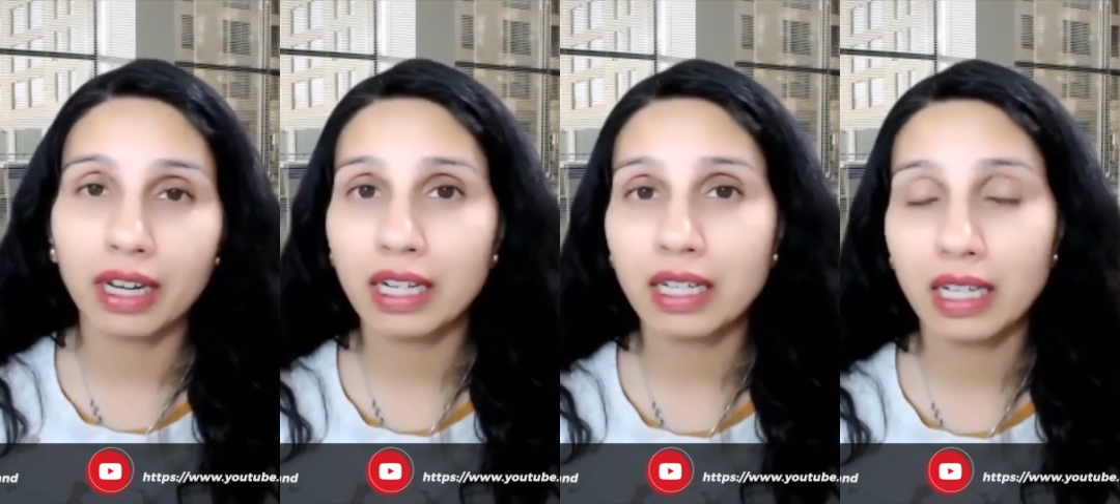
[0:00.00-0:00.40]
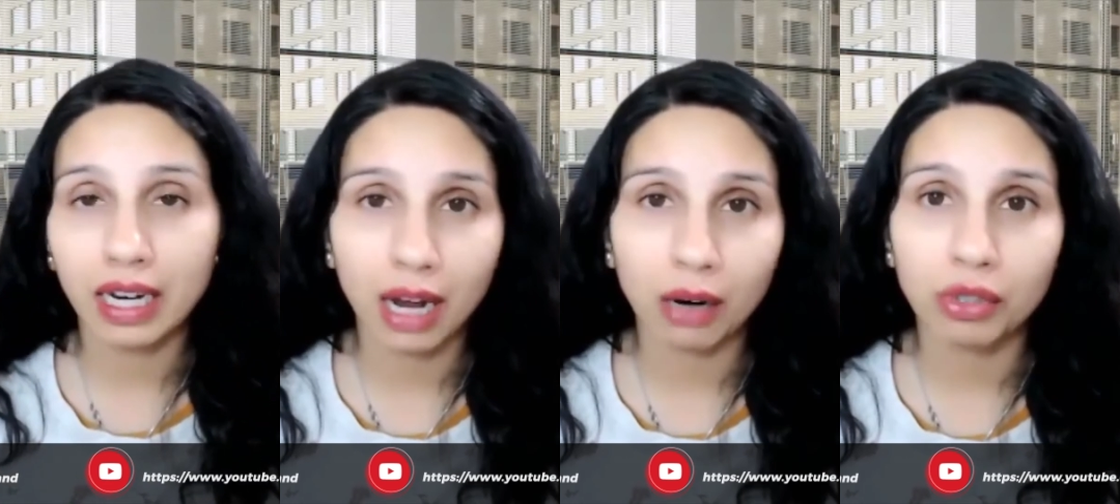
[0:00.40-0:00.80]

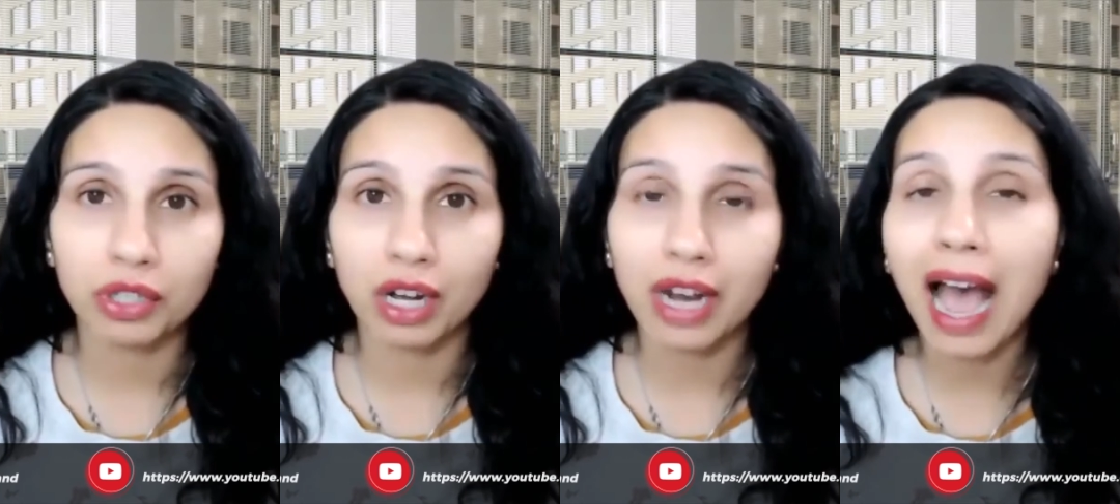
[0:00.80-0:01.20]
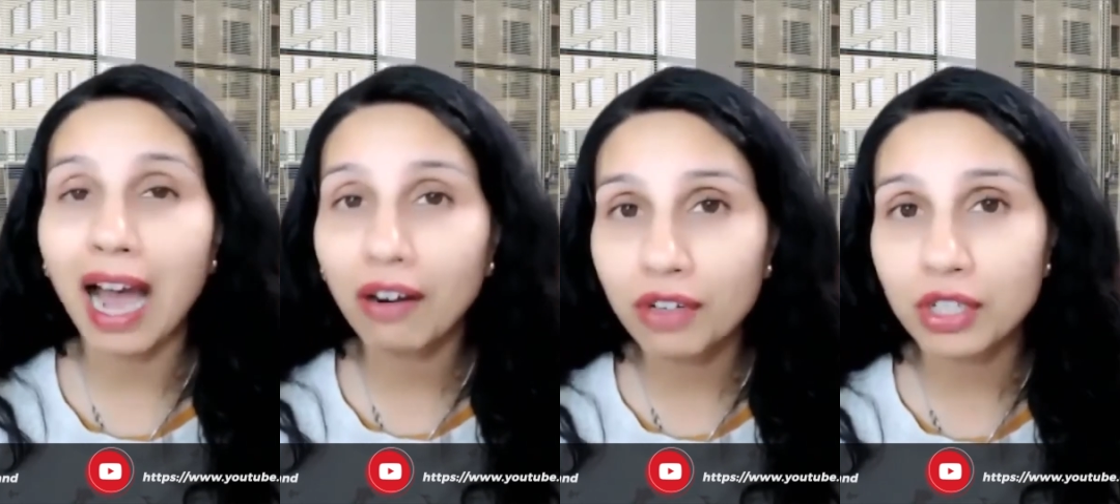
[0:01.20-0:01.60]
8-9 hours on
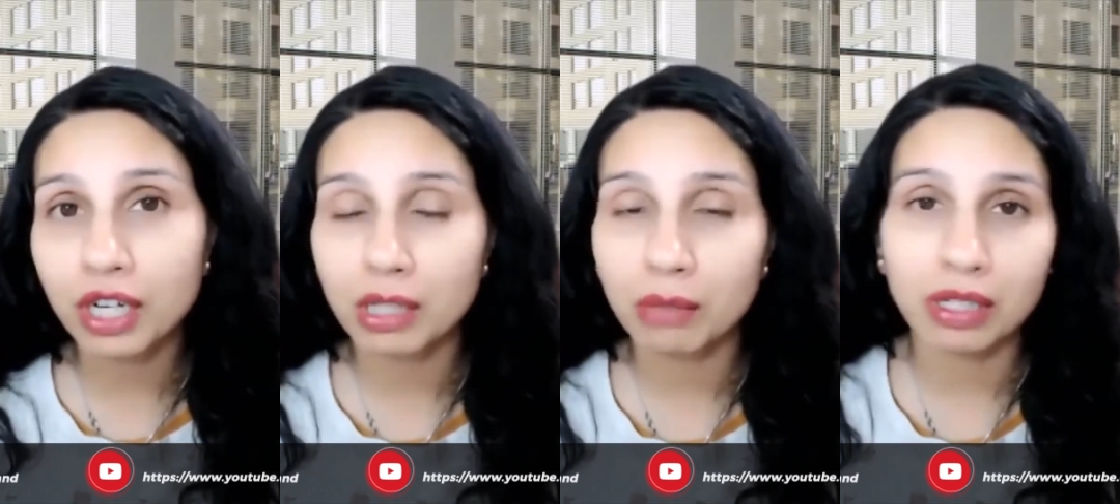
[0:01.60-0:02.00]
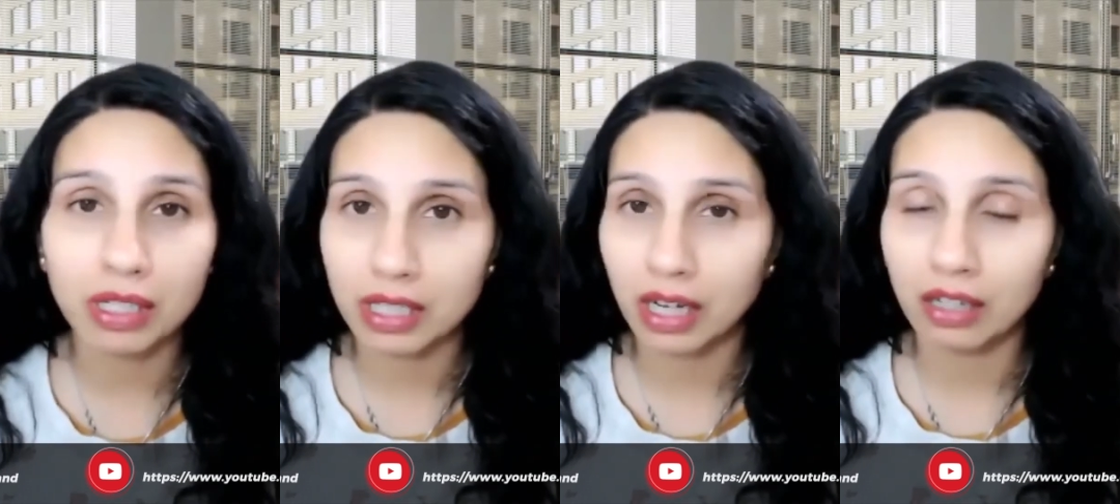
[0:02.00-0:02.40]
average as a
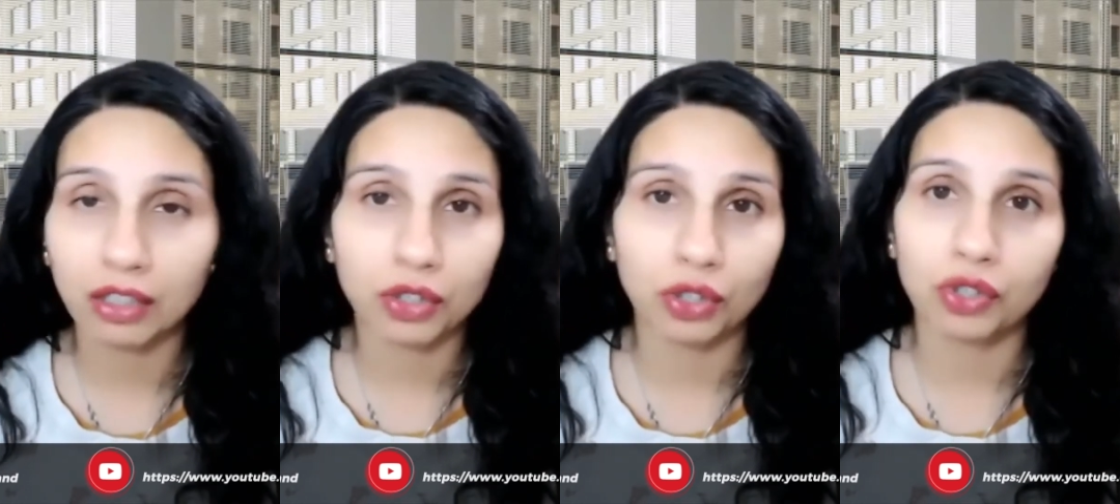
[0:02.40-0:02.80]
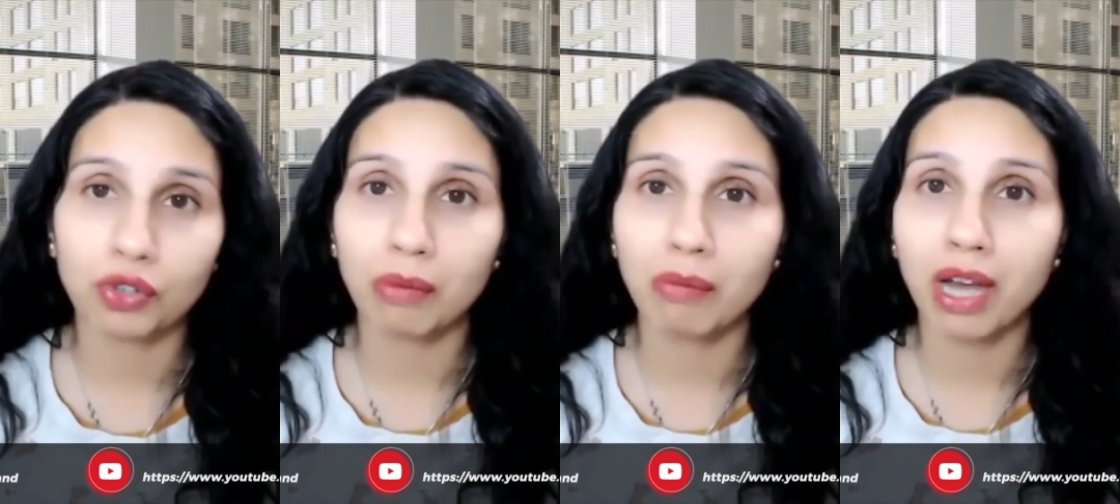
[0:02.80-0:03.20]
business analyst or a
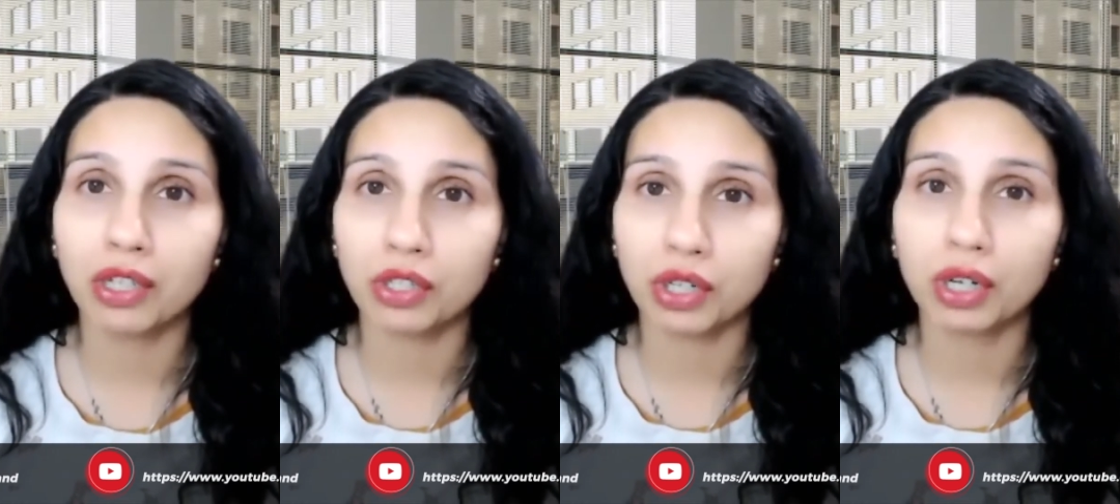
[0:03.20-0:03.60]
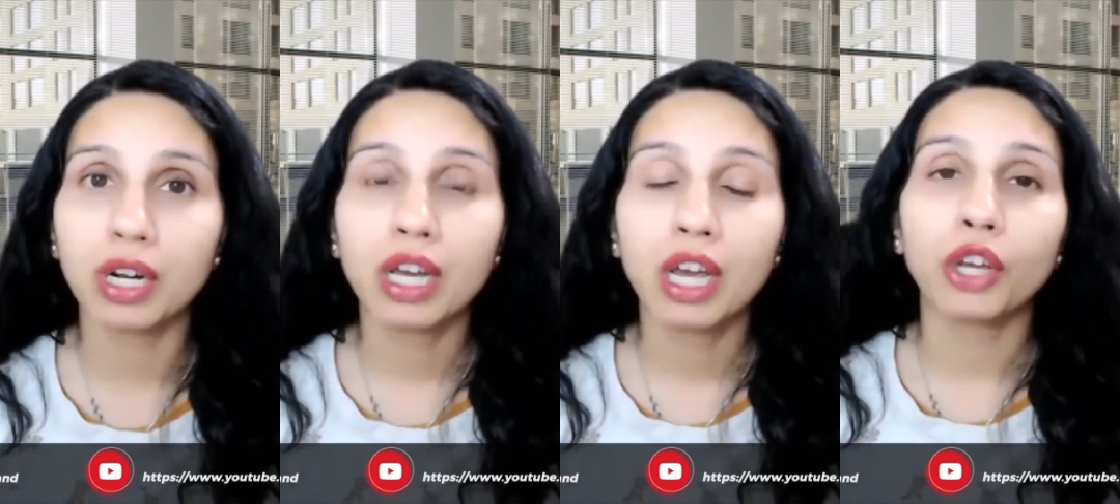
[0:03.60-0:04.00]
Scrum Master.
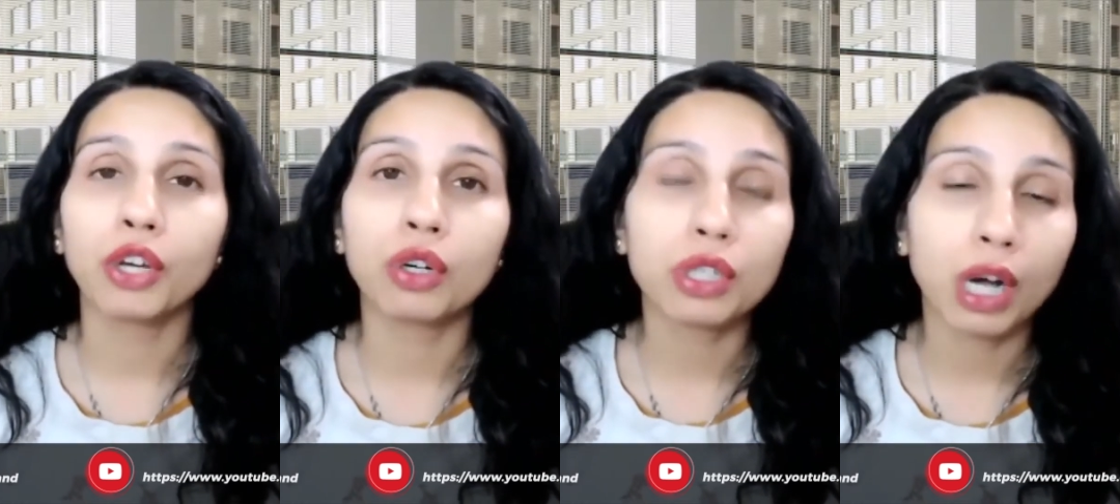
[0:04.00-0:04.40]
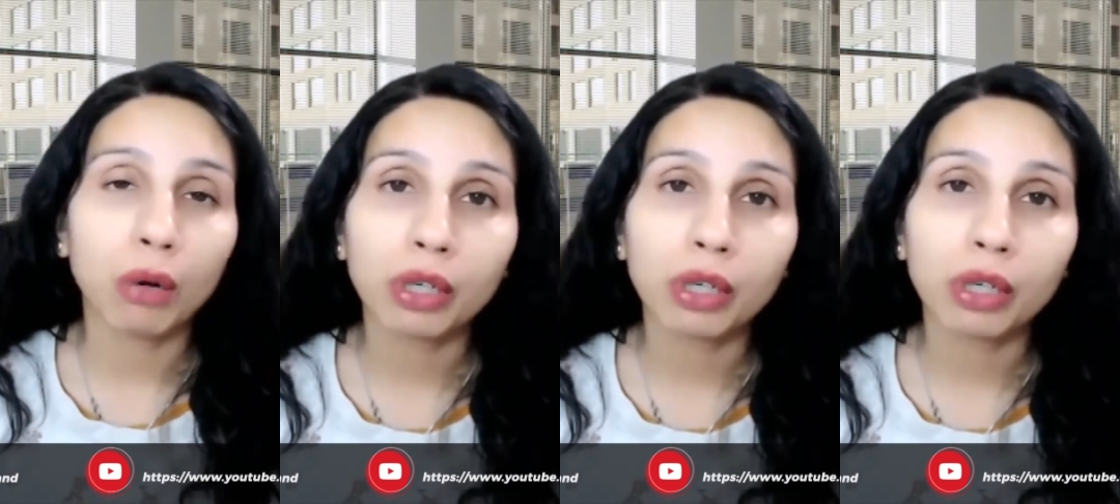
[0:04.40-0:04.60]
Your job